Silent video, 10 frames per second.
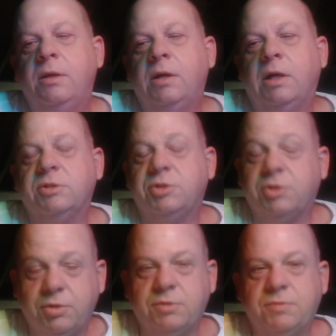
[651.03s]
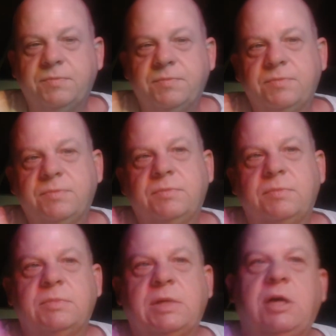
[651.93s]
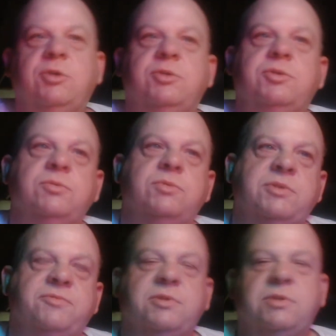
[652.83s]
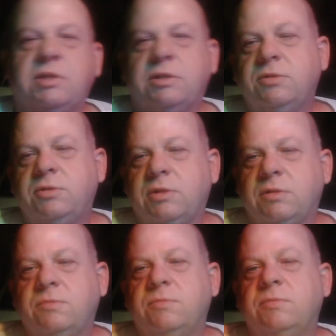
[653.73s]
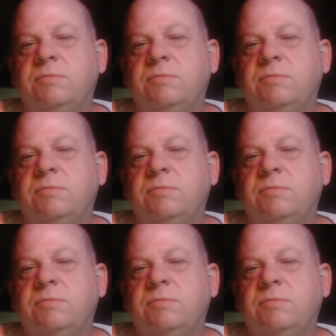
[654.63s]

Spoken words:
I'll show you how to do different things and,